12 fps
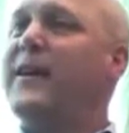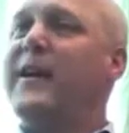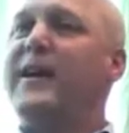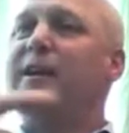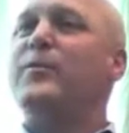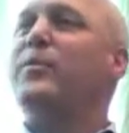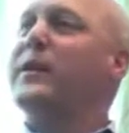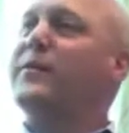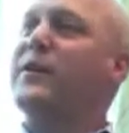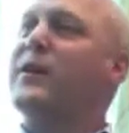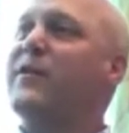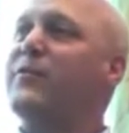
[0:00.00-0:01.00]
and he
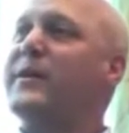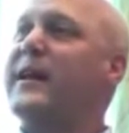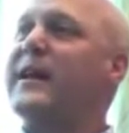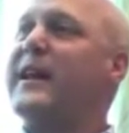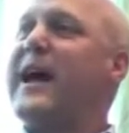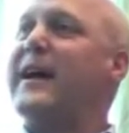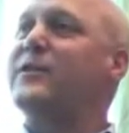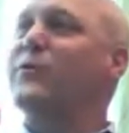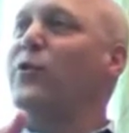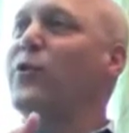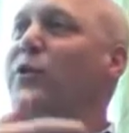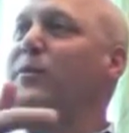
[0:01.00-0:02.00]
believed the government had an
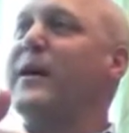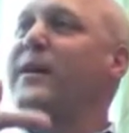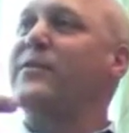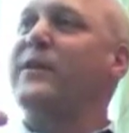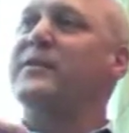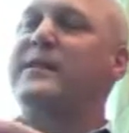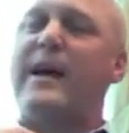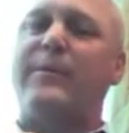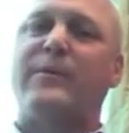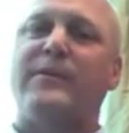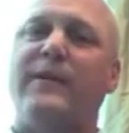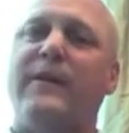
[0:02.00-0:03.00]
active role in making things
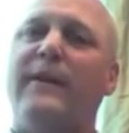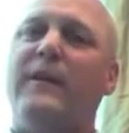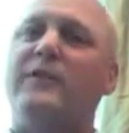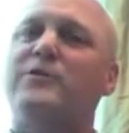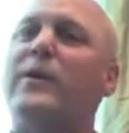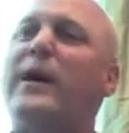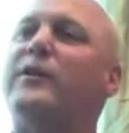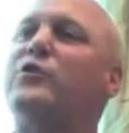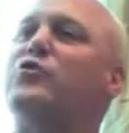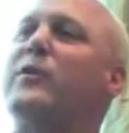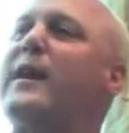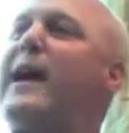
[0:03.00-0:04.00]
happen. So had
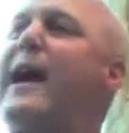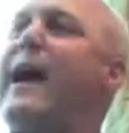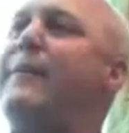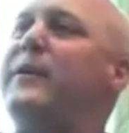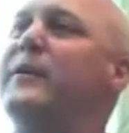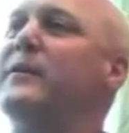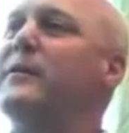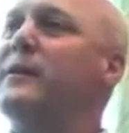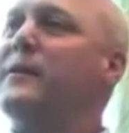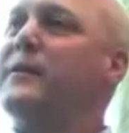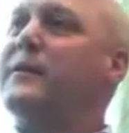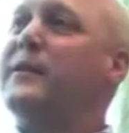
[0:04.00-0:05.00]
Katrina happened
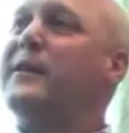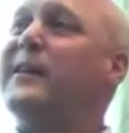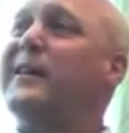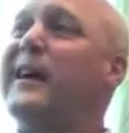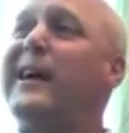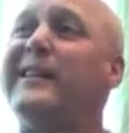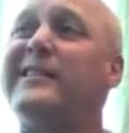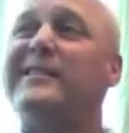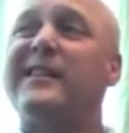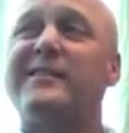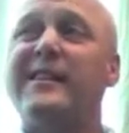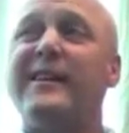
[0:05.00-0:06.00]
in
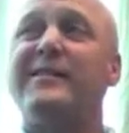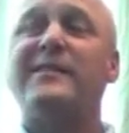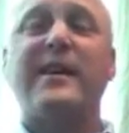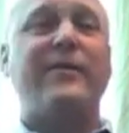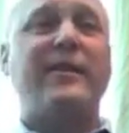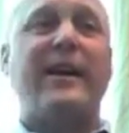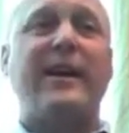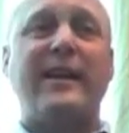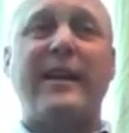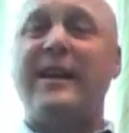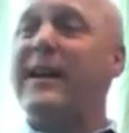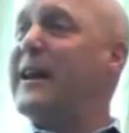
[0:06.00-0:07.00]
96, 97,
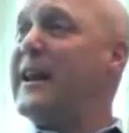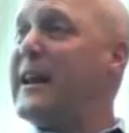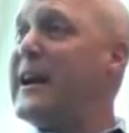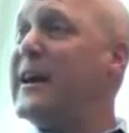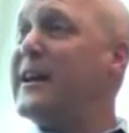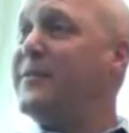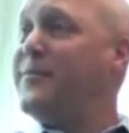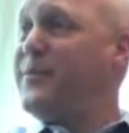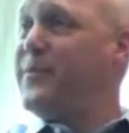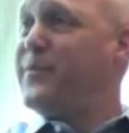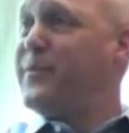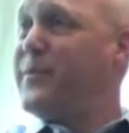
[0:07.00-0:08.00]
98, 99,
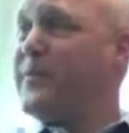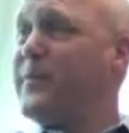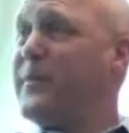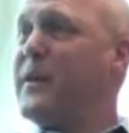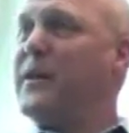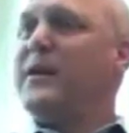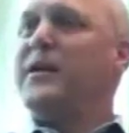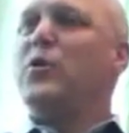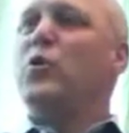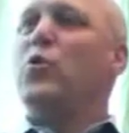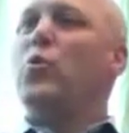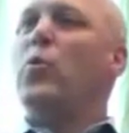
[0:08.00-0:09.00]

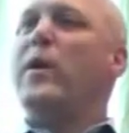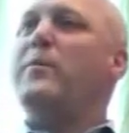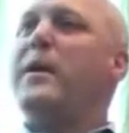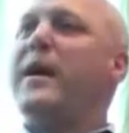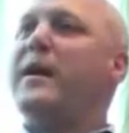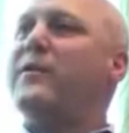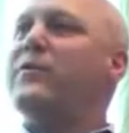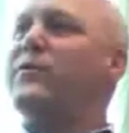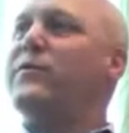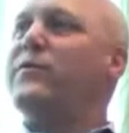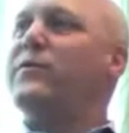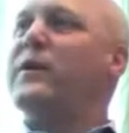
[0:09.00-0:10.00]
we may have
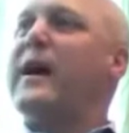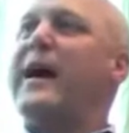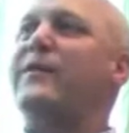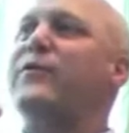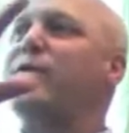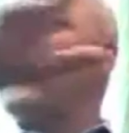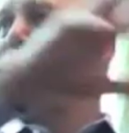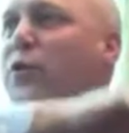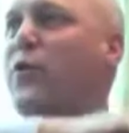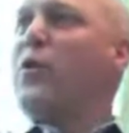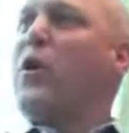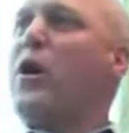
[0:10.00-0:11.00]
gotten
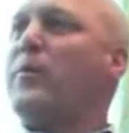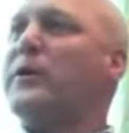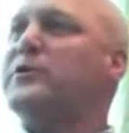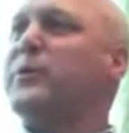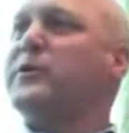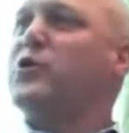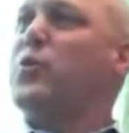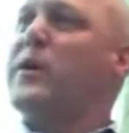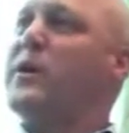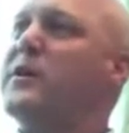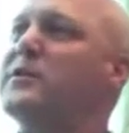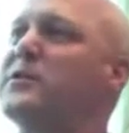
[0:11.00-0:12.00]
further along much, much
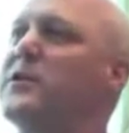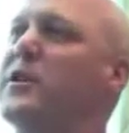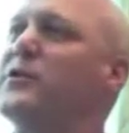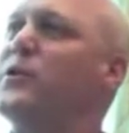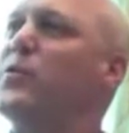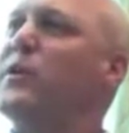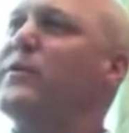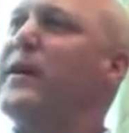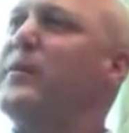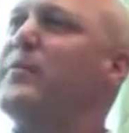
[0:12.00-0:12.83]
quicker because the country would have had a